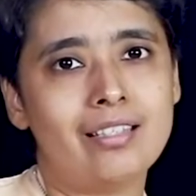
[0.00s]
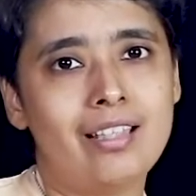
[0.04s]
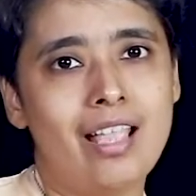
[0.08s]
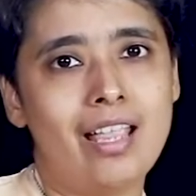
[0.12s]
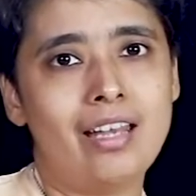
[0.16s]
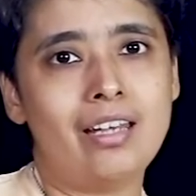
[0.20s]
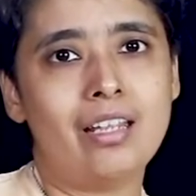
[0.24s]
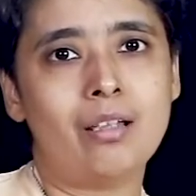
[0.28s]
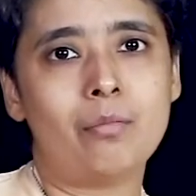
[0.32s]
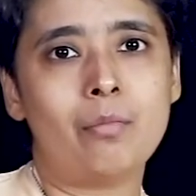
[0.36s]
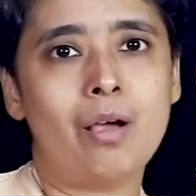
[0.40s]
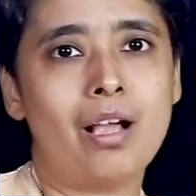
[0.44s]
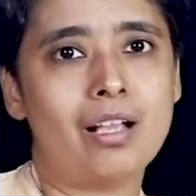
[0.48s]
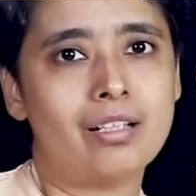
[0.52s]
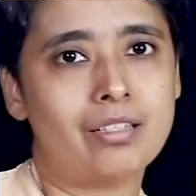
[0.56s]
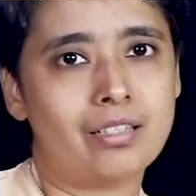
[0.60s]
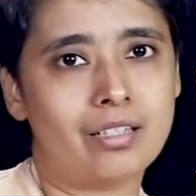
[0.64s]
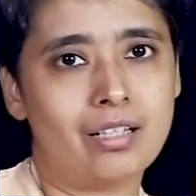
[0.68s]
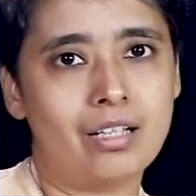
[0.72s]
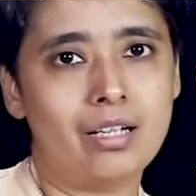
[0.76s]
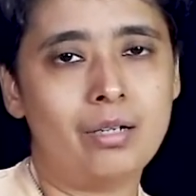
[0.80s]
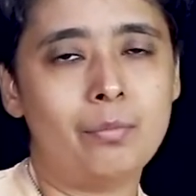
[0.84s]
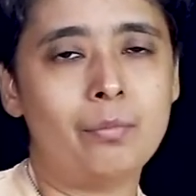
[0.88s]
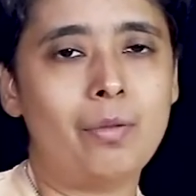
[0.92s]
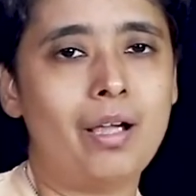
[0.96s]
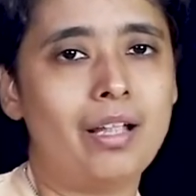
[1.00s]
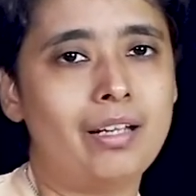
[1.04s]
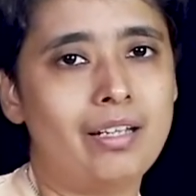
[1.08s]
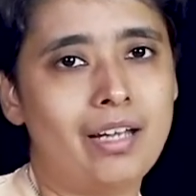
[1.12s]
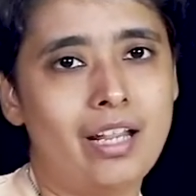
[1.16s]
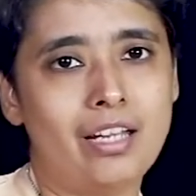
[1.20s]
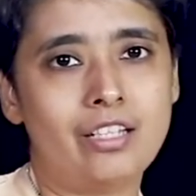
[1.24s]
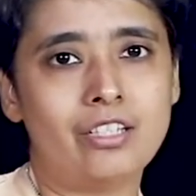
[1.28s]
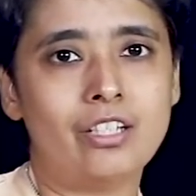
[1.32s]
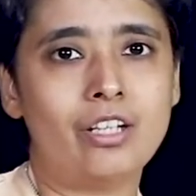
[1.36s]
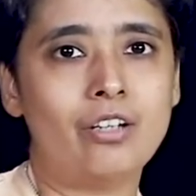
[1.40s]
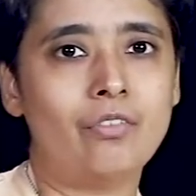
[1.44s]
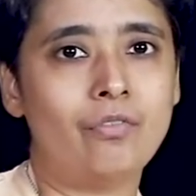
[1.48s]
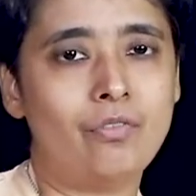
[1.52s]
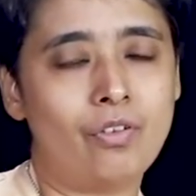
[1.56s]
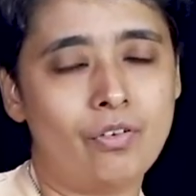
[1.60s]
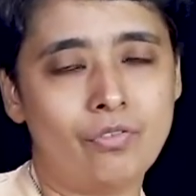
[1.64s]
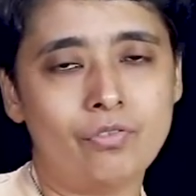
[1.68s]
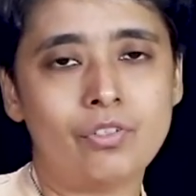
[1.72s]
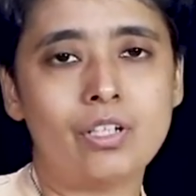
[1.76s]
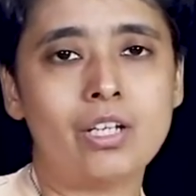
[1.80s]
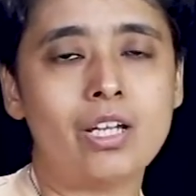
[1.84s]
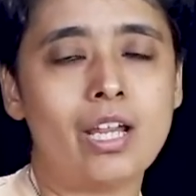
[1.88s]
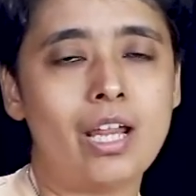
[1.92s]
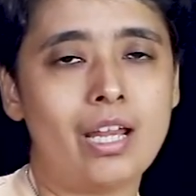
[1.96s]
Dainik Bhaskar by
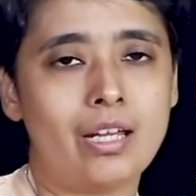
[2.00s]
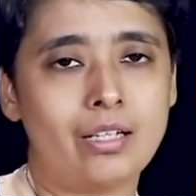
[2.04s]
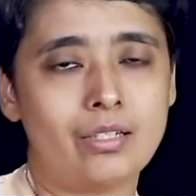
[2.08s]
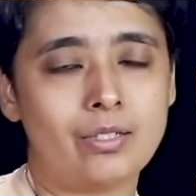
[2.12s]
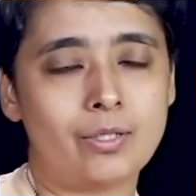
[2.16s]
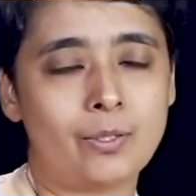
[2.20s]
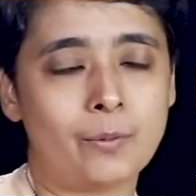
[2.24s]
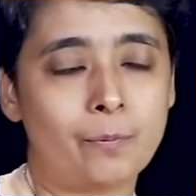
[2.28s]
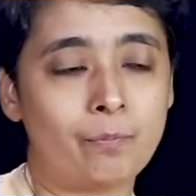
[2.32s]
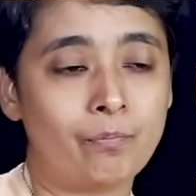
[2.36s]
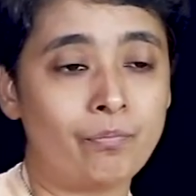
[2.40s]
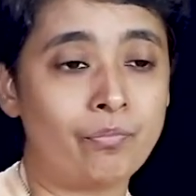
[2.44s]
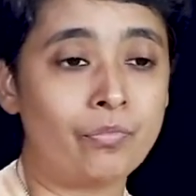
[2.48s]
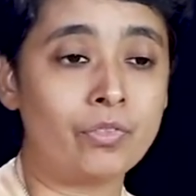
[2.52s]
1958.